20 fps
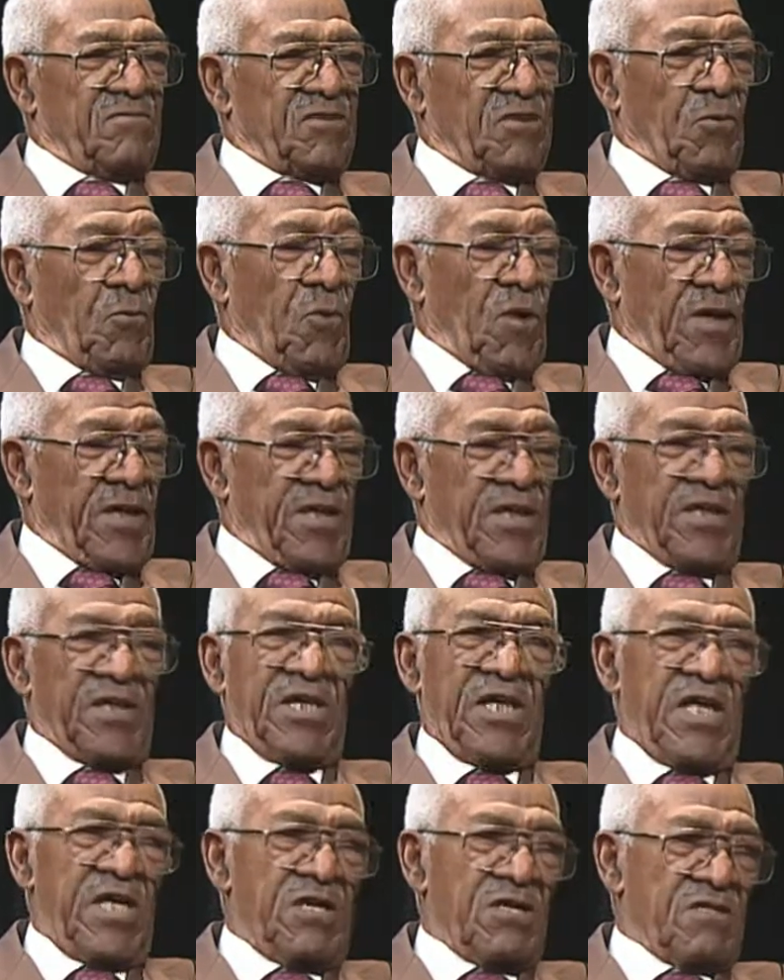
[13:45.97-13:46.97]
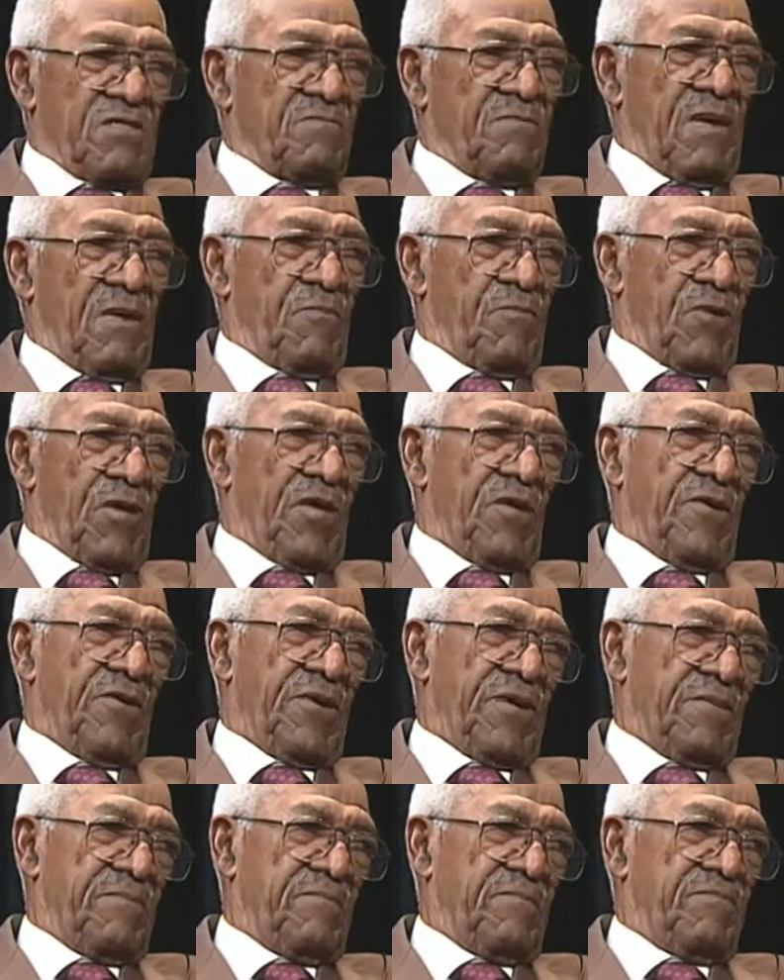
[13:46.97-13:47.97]
work at Deere's. My brother
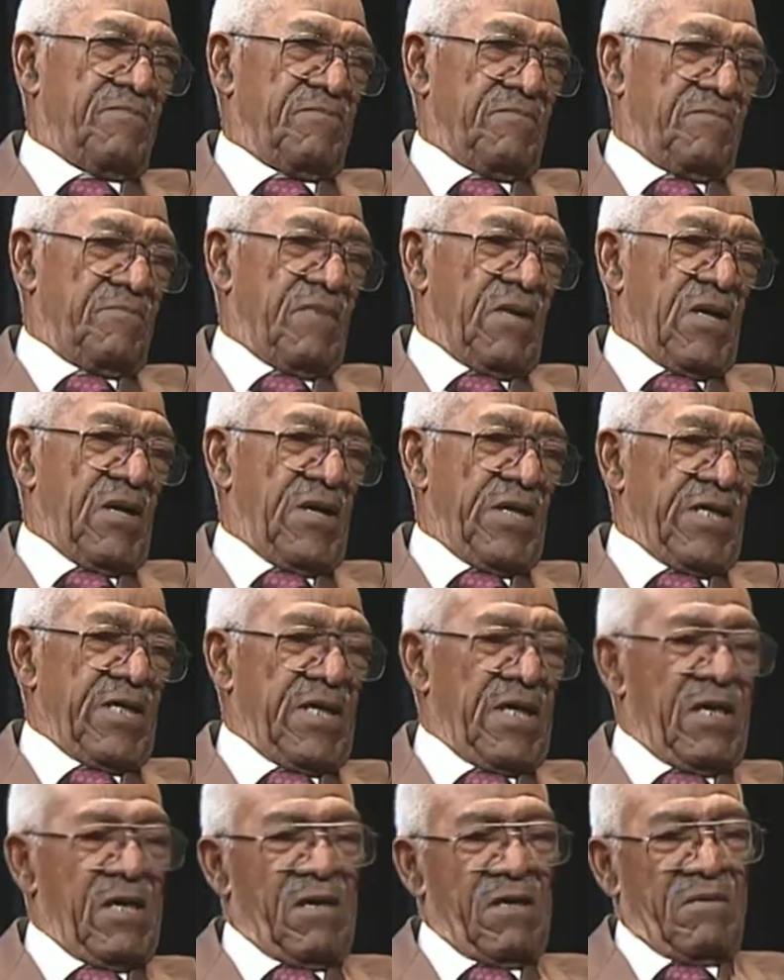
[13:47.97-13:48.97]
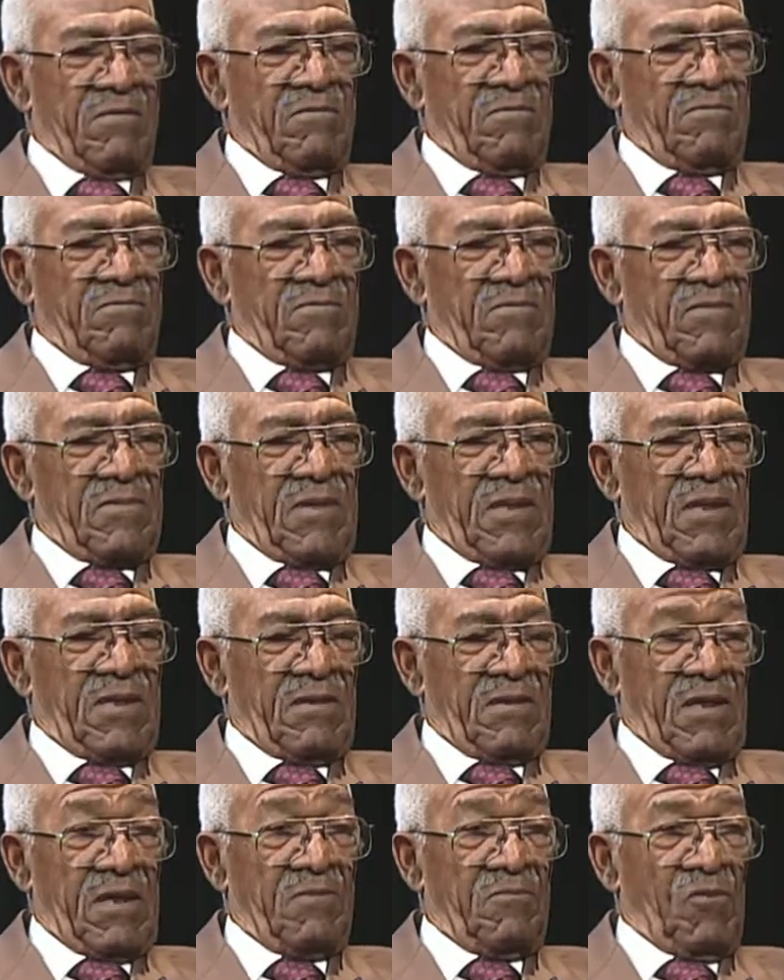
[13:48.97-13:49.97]
had married there
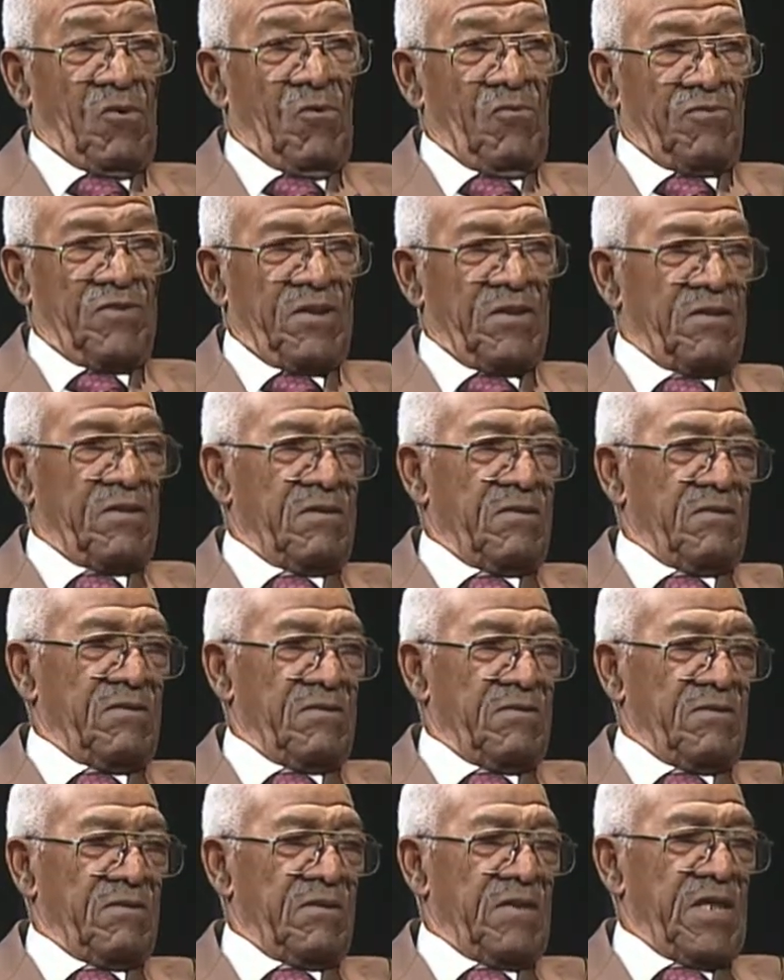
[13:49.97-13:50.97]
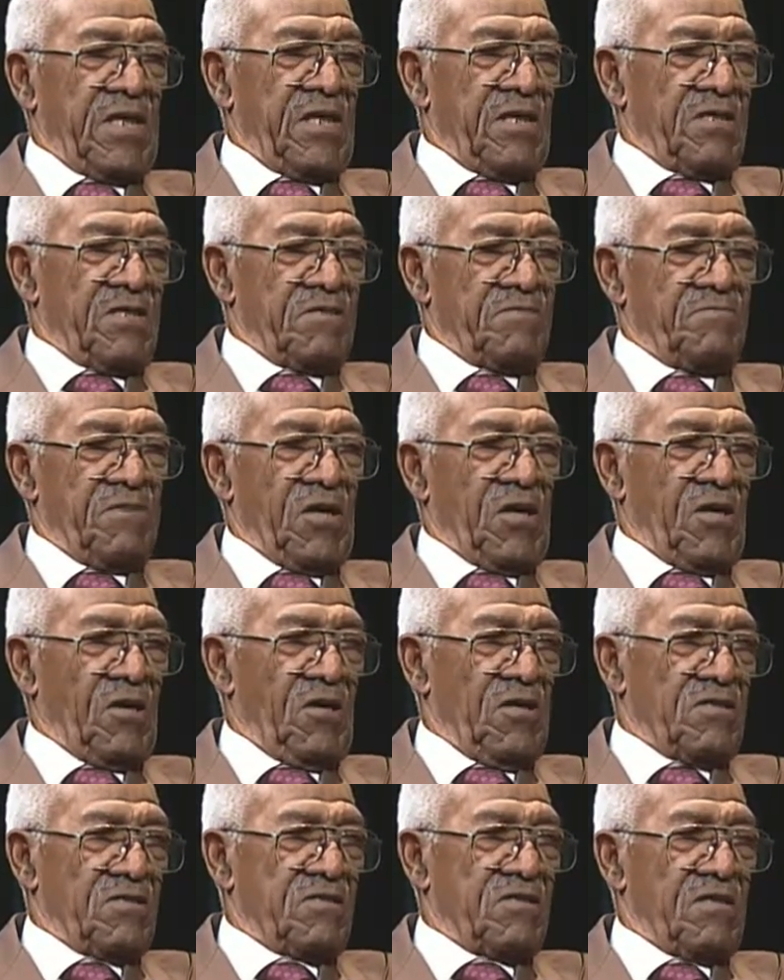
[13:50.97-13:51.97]
and moved to Deere's
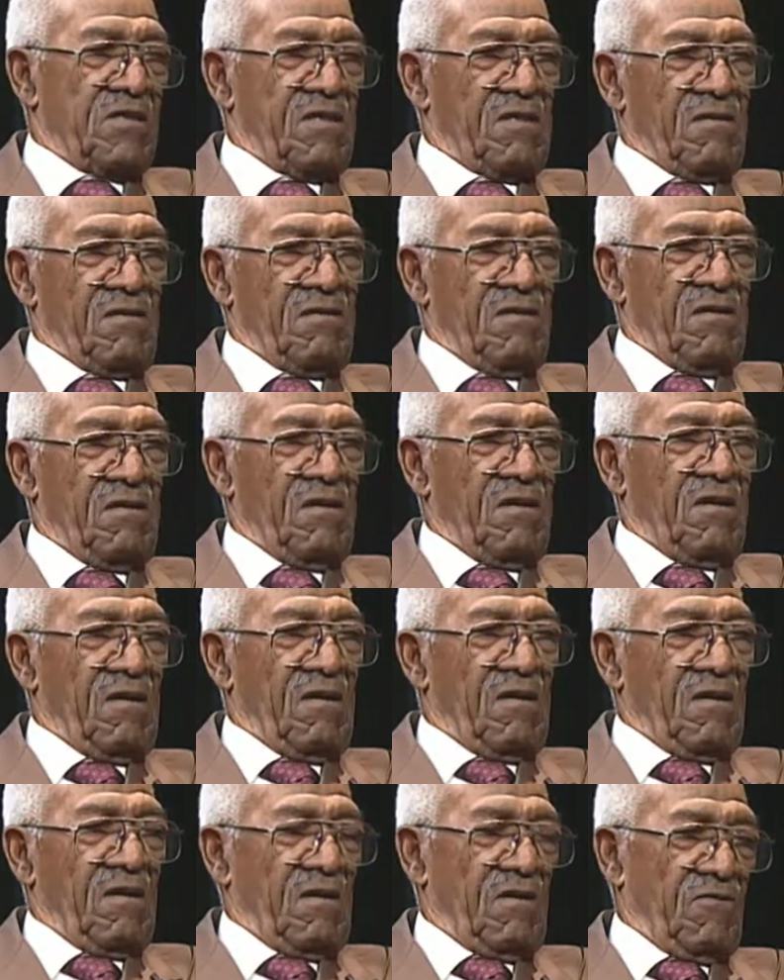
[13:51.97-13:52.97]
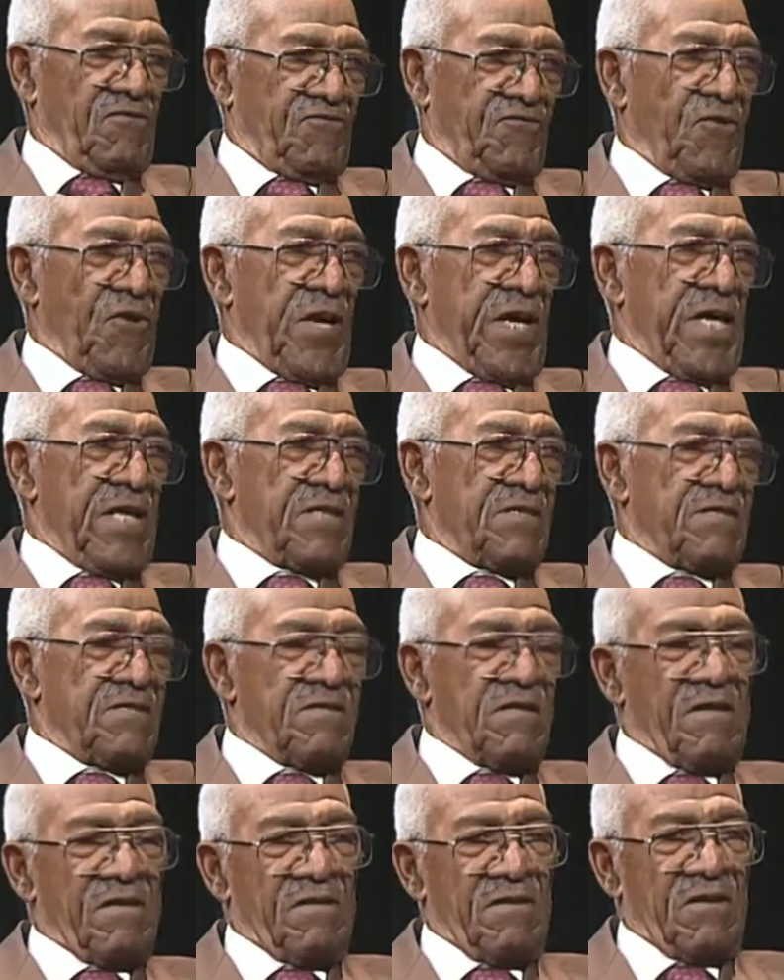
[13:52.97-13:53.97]
because of
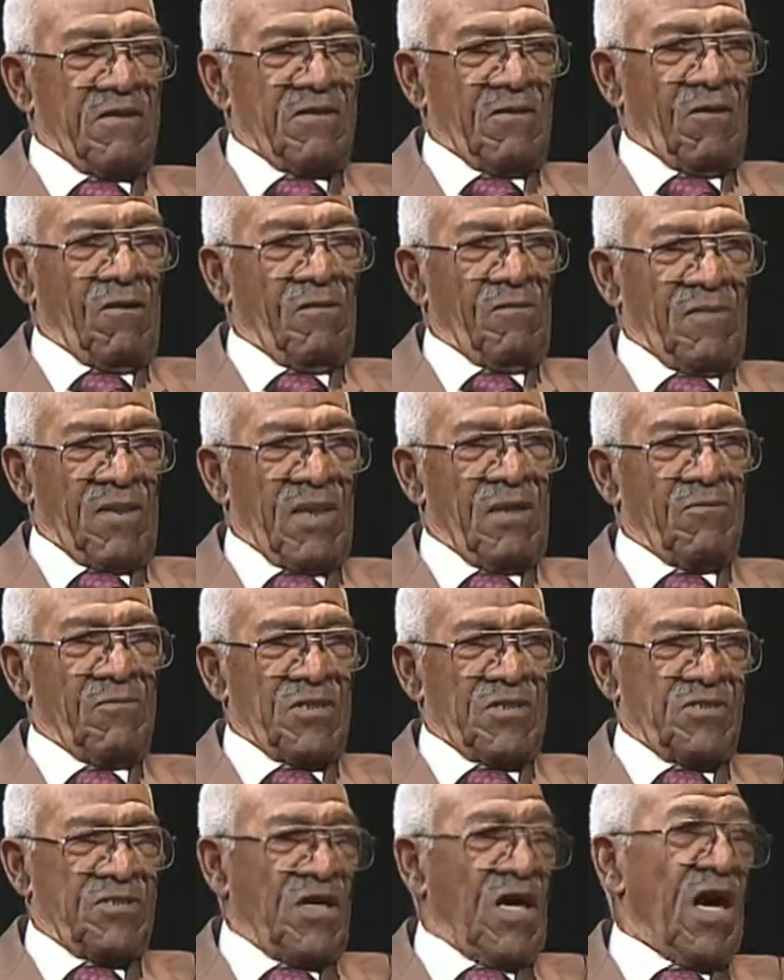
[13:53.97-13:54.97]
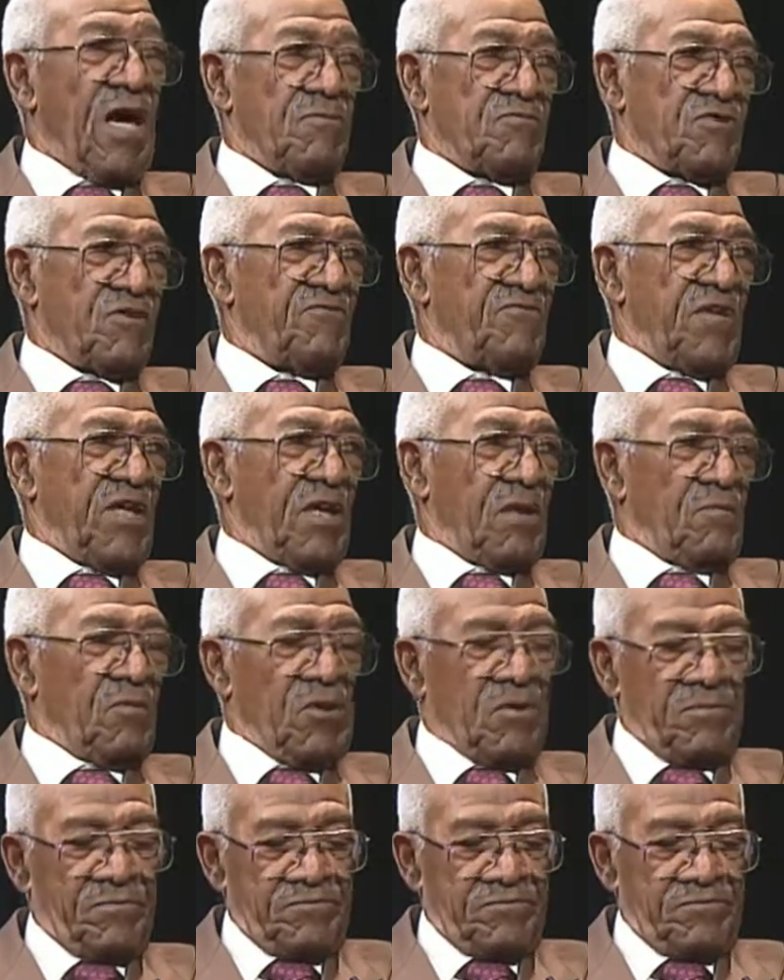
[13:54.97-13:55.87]
friends that told him there was jobs available.